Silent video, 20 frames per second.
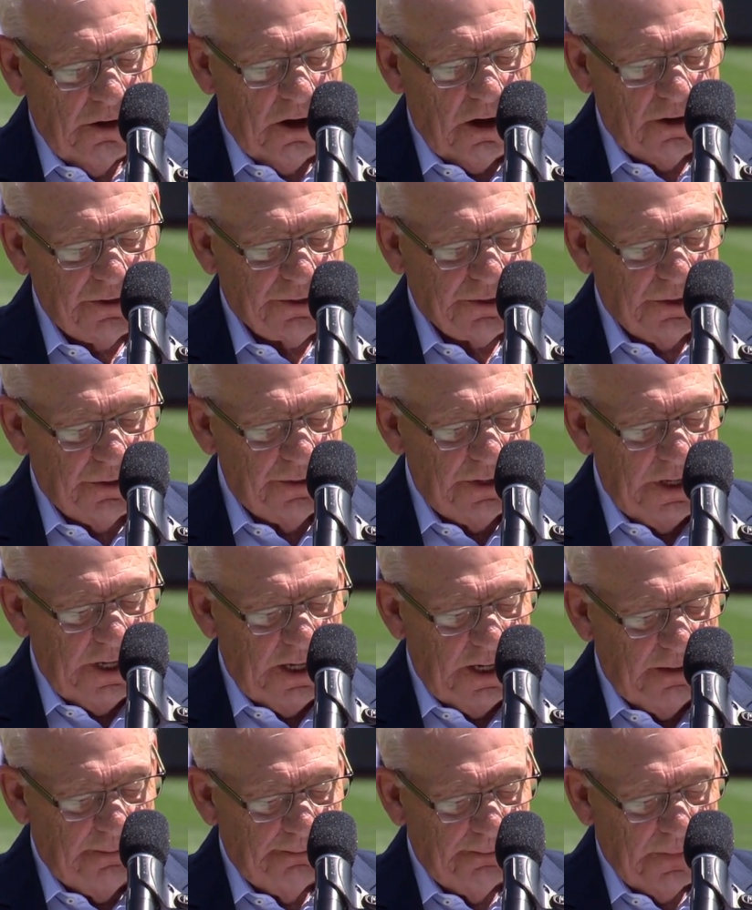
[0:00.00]
You also
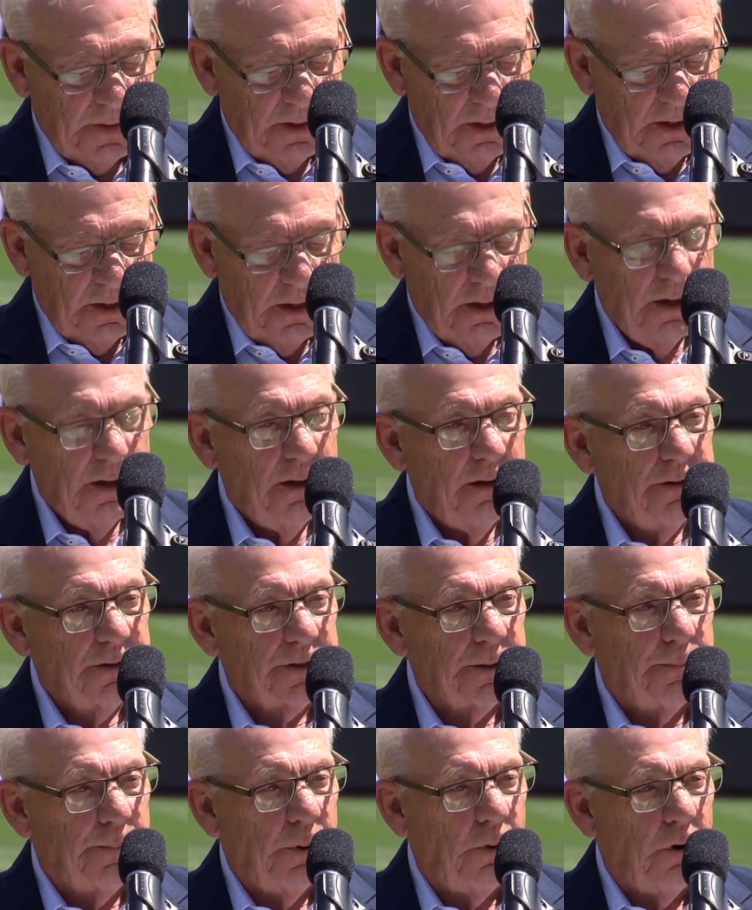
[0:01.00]
need
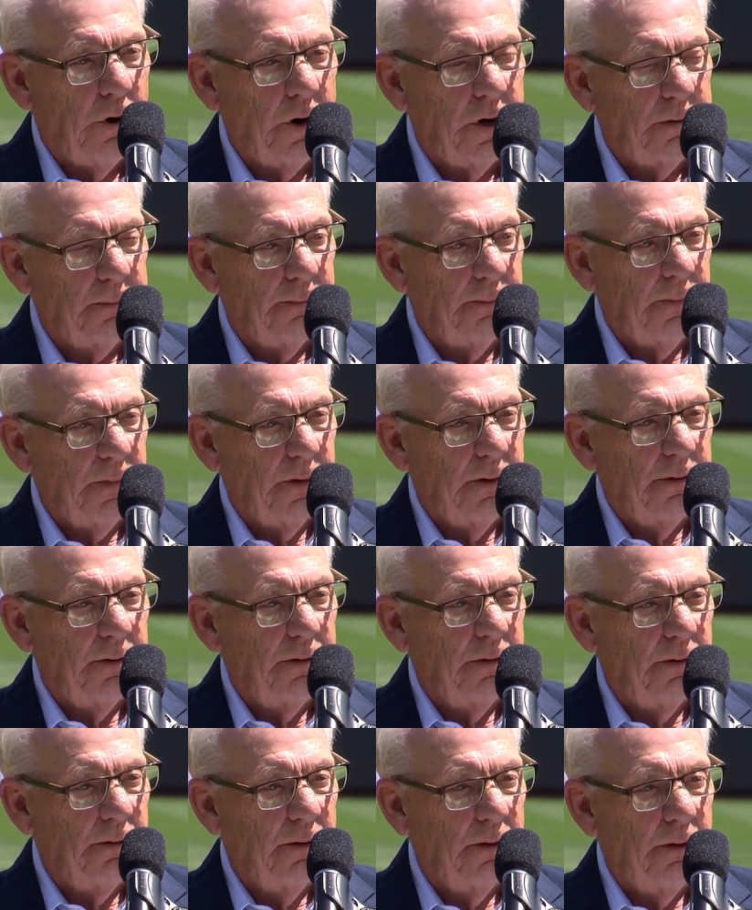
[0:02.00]
support
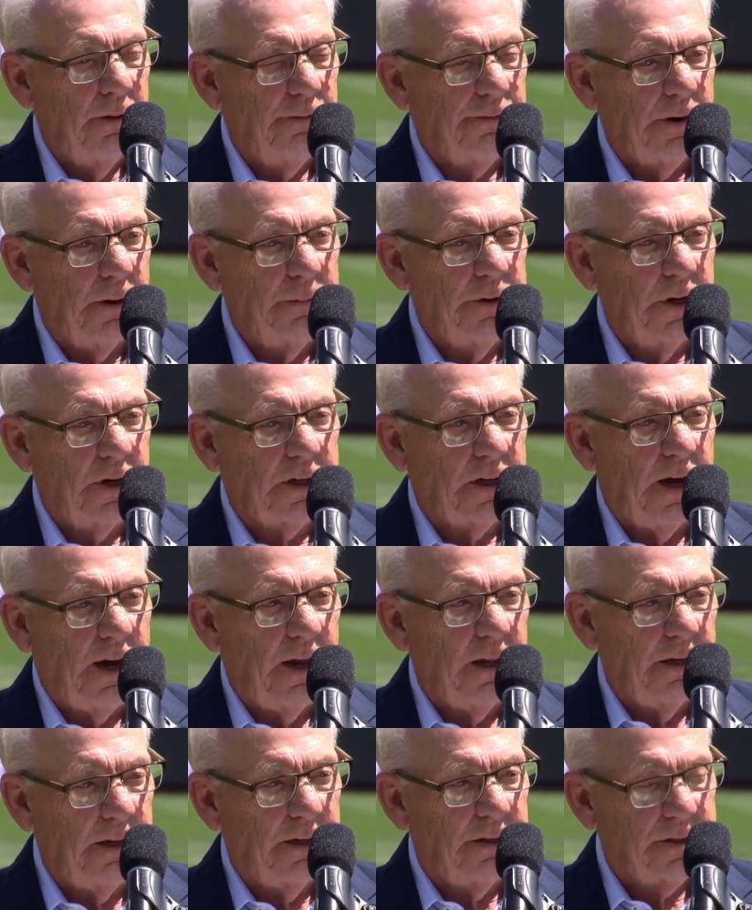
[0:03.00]
from your
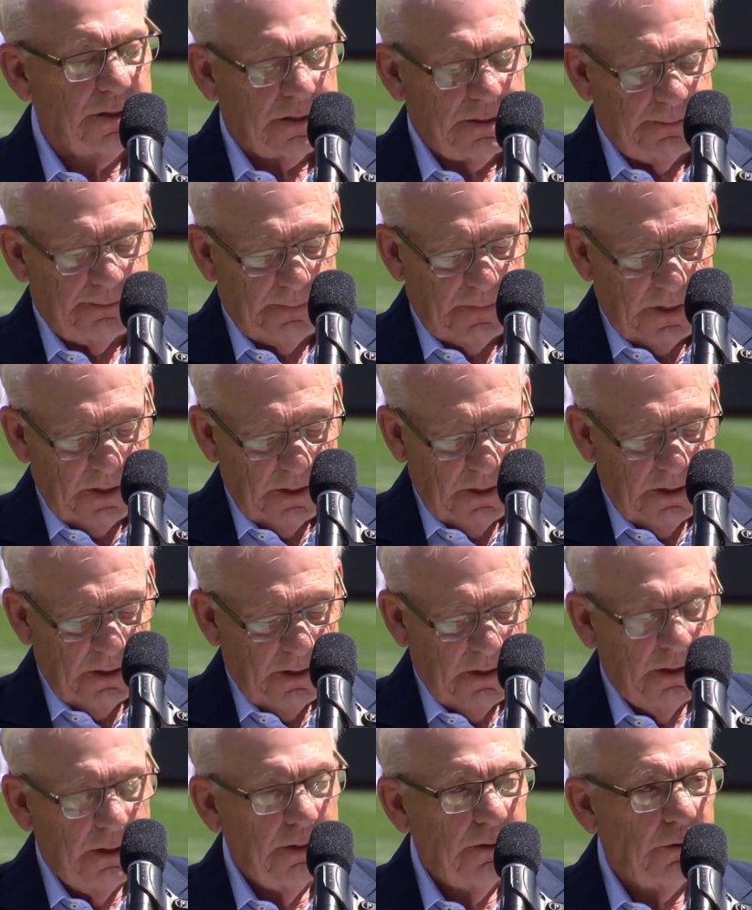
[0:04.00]
colleagues,
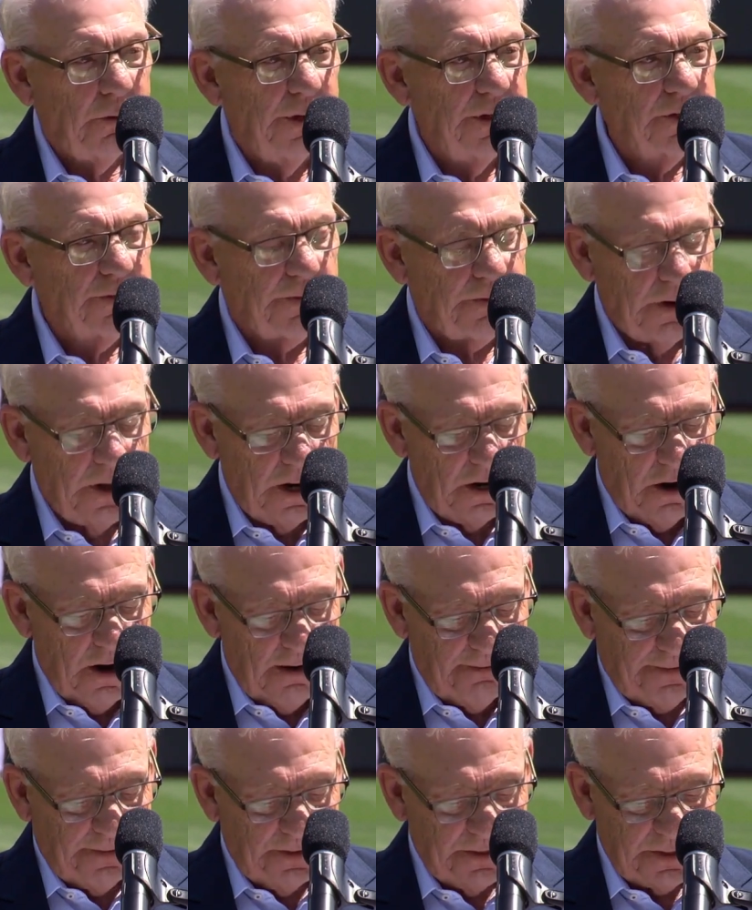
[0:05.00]
Twins
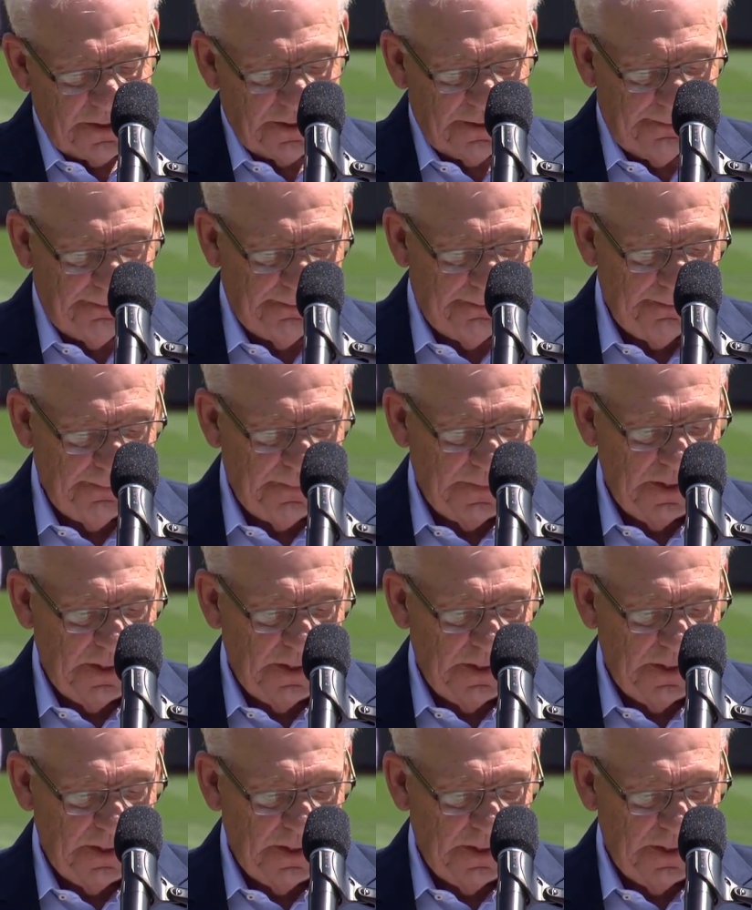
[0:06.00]
front office.